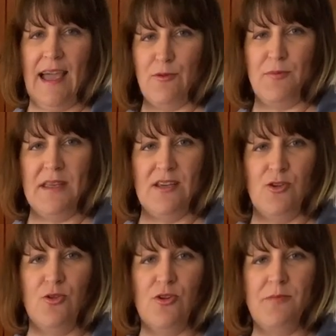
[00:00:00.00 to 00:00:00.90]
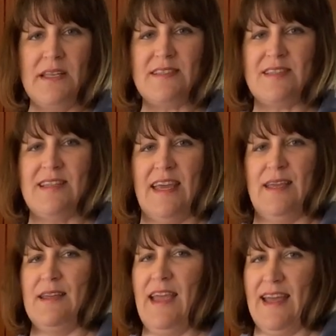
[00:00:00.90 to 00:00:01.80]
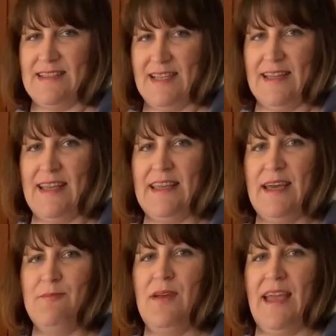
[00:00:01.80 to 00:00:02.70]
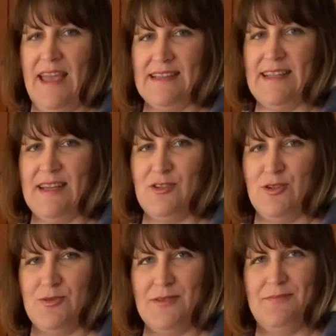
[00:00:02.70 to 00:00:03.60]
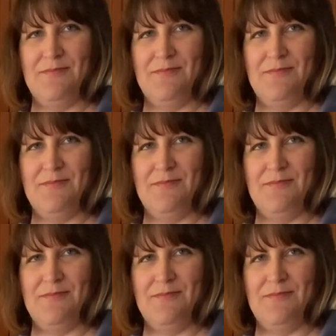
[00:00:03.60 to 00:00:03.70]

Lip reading: I will be in Google Meets today at 10 a.m. and at noon.